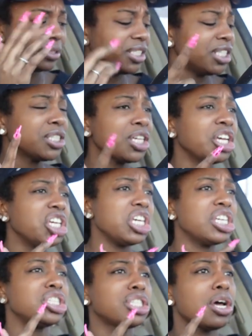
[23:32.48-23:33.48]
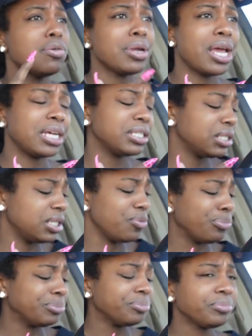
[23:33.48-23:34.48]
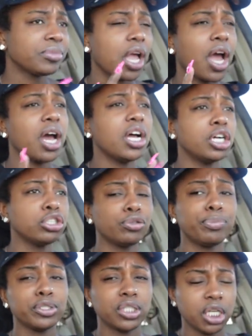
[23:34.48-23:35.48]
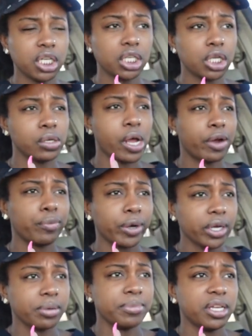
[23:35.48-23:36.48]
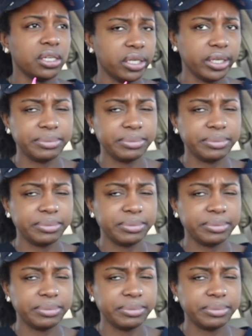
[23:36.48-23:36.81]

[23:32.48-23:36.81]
This cookie is so nasty. I 100% do not recommend